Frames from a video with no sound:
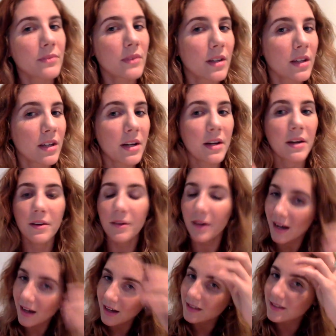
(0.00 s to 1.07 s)
you know,
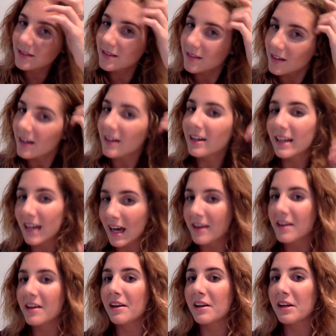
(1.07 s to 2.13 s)
as
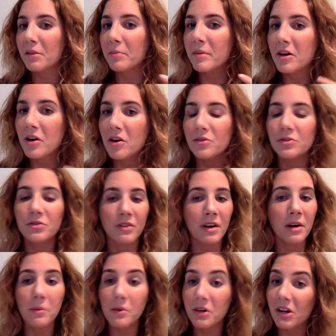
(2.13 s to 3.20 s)
getting a little bit older,
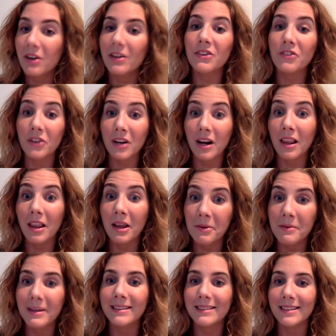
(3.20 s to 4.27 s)
I want to look as
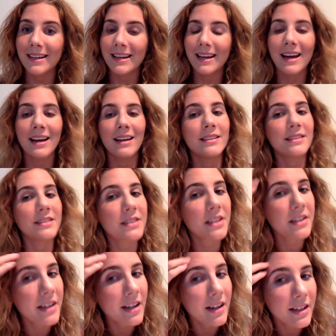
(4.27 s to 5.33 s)
glowy as I can. So
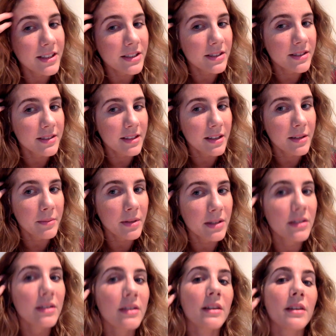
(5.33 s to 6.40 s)
yeah, I just I
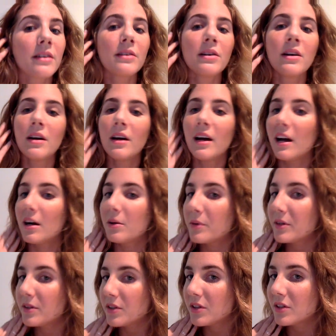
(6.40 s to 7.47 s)
don't know how
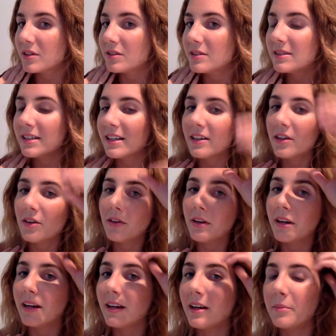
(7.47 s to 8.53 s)
well you can see it on
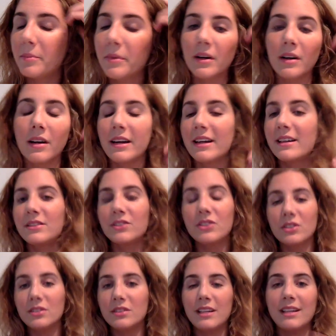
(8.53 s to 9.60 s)
here, but it's
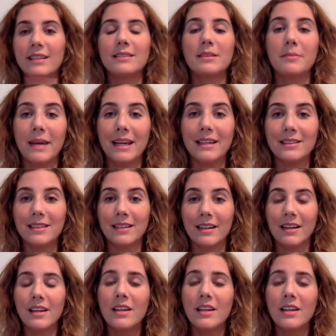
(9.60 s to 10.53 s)
just, it's amazing.